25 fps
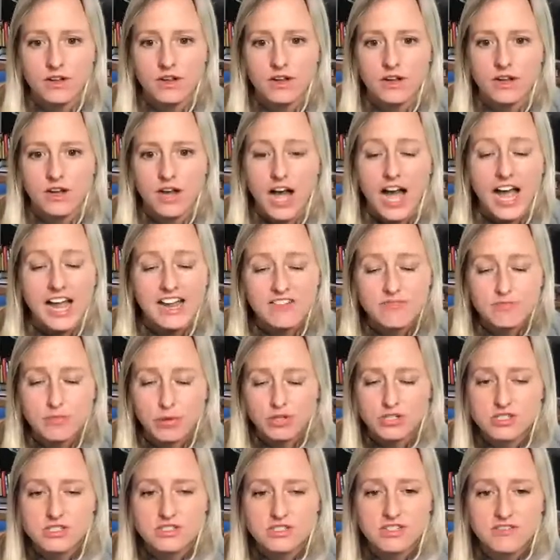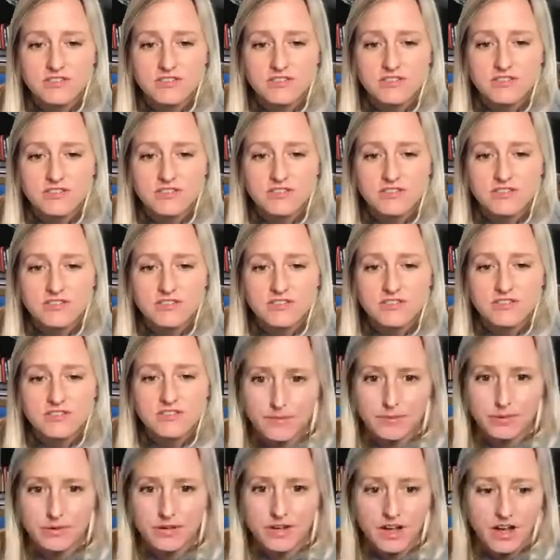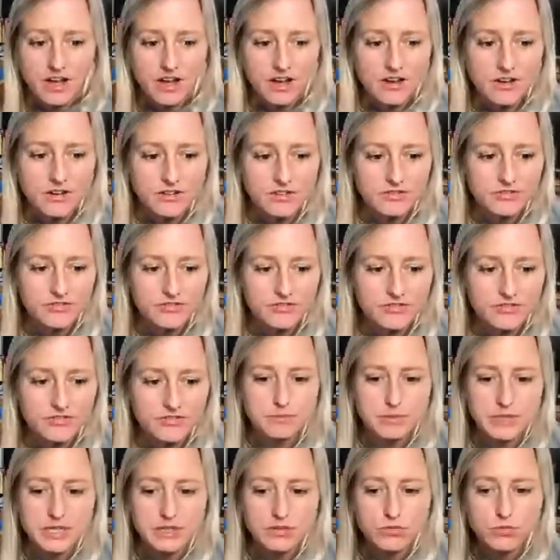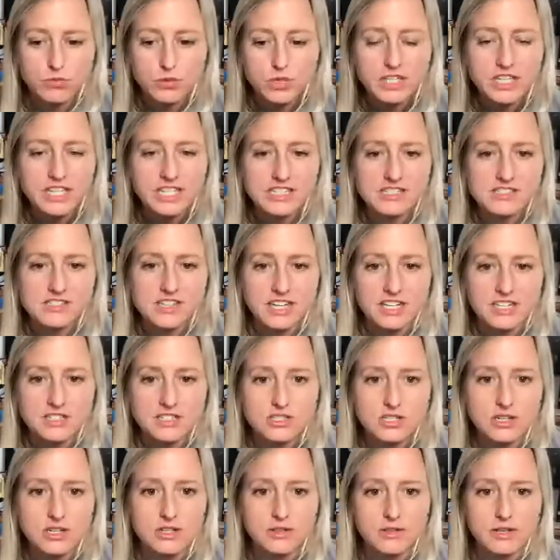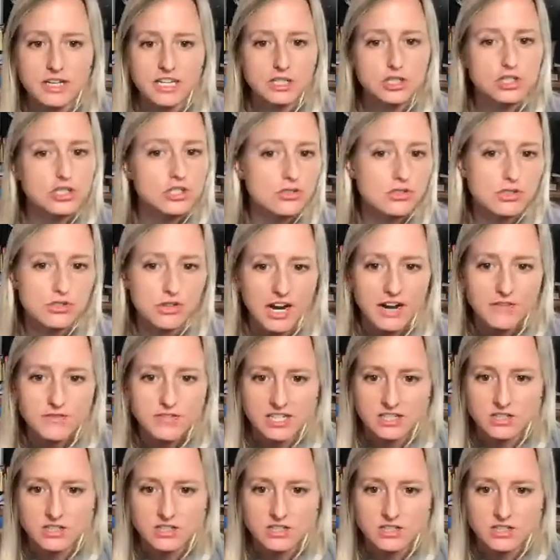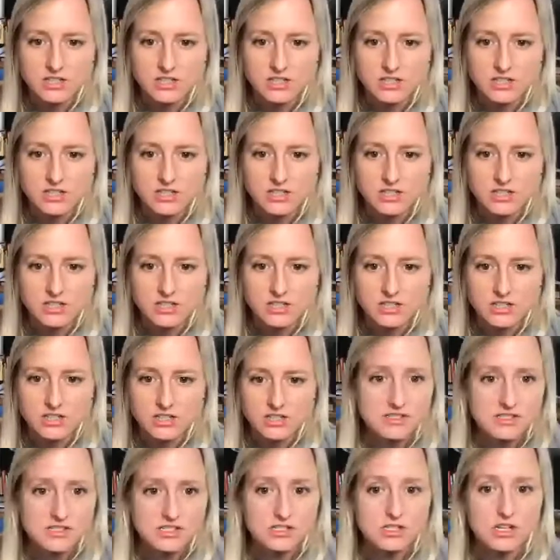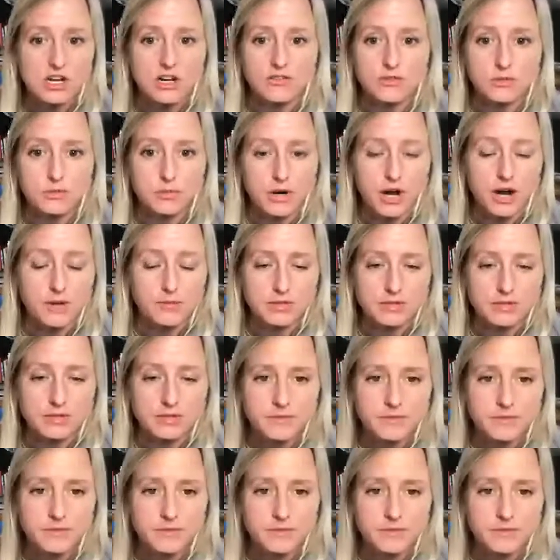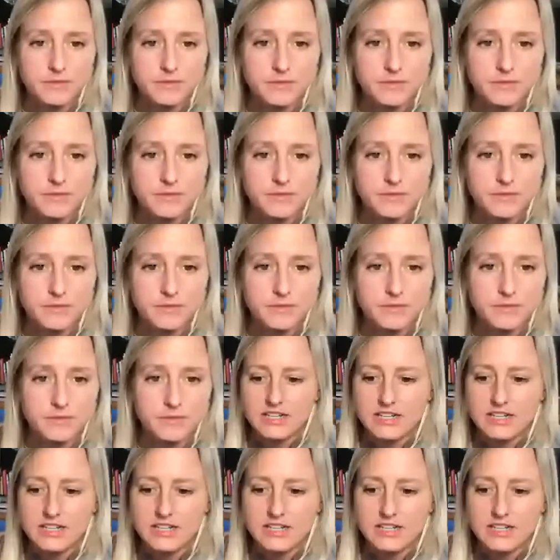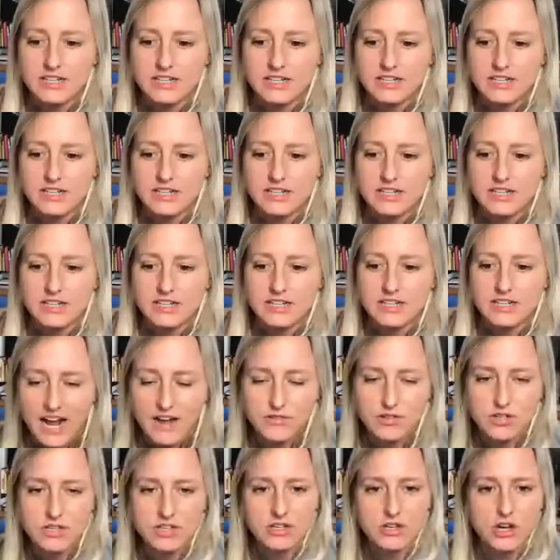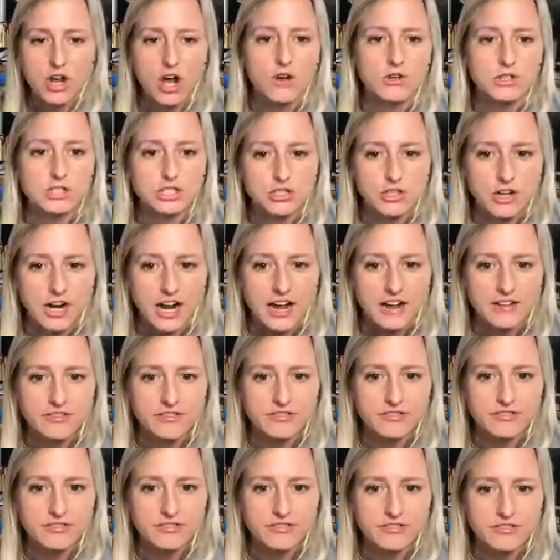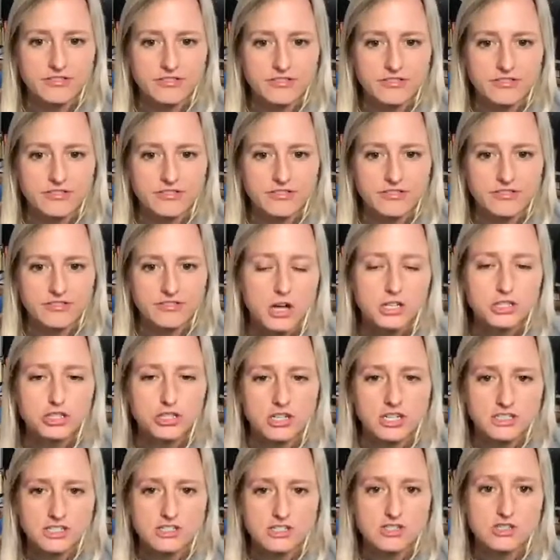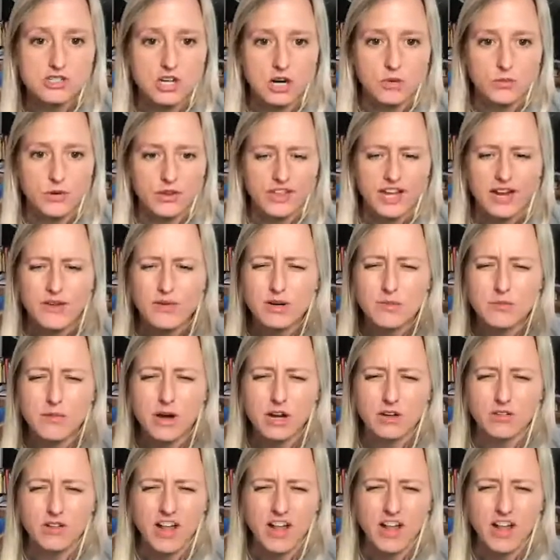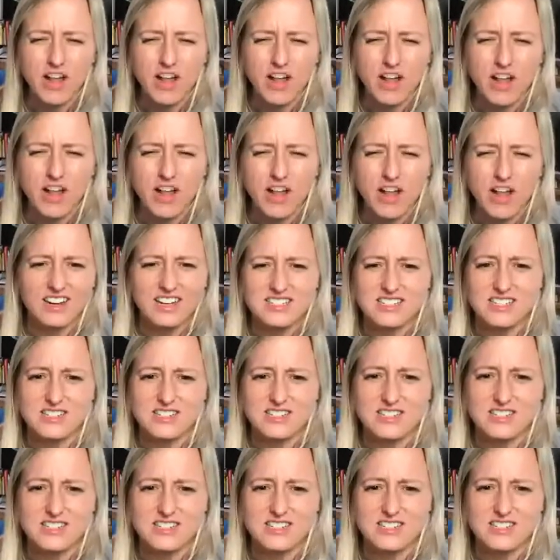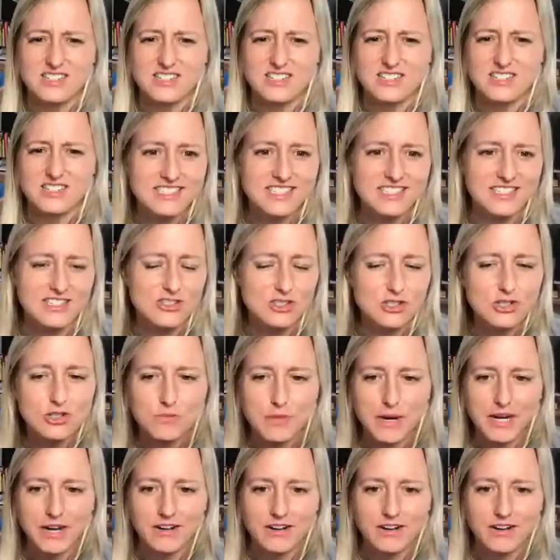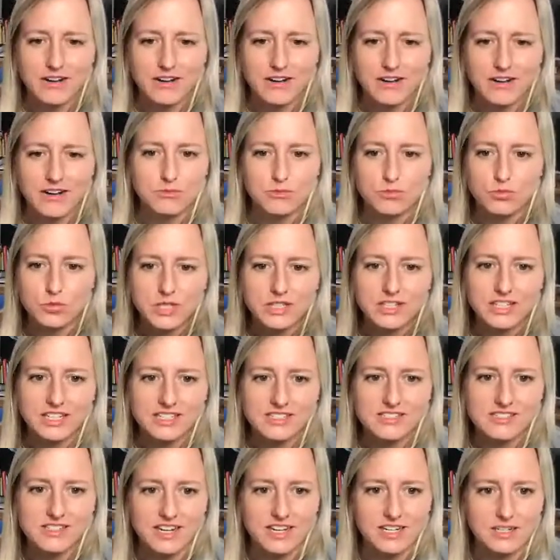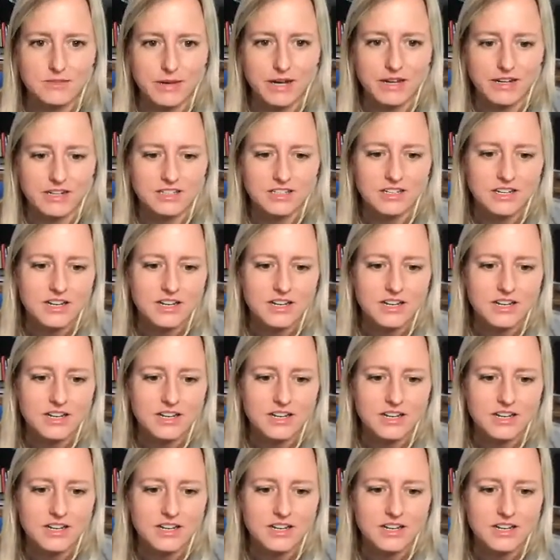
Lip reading: I have personally fallen in the trap of being really excited to introduce graph technology into a business to solve a problem. And we essentially went after the knowledge graph mantra to start with. I want to model everything because this all makes sense in this new paradigm and I'm really excited about it.